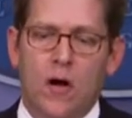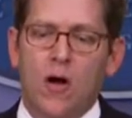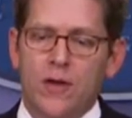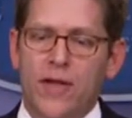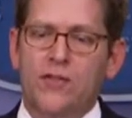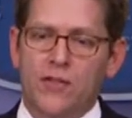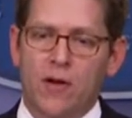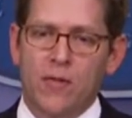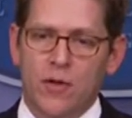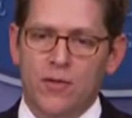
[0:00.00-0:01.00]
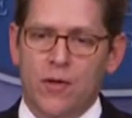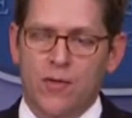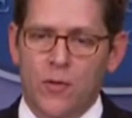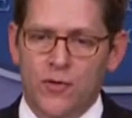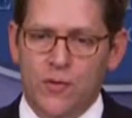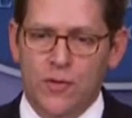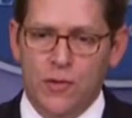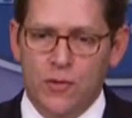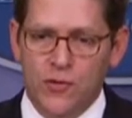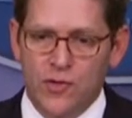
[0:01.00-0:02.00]
all necessary military force to be
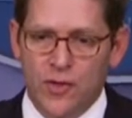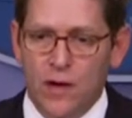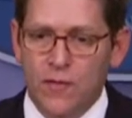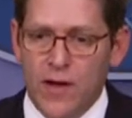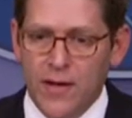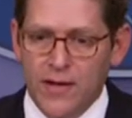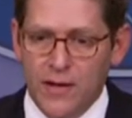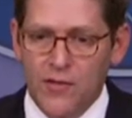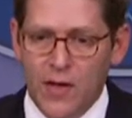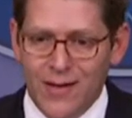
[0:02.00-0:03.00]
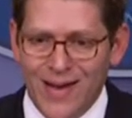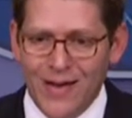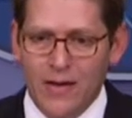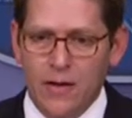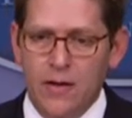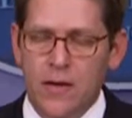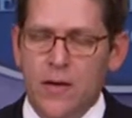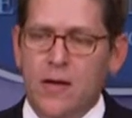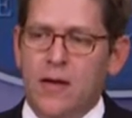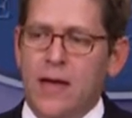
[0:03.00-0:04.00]
used in our fight against al-Qaeda.
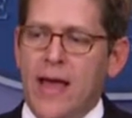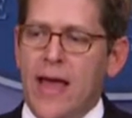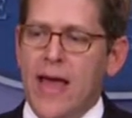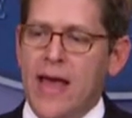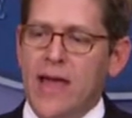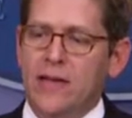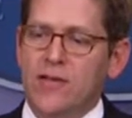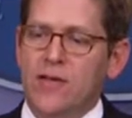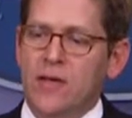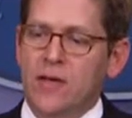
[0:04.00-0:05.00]
And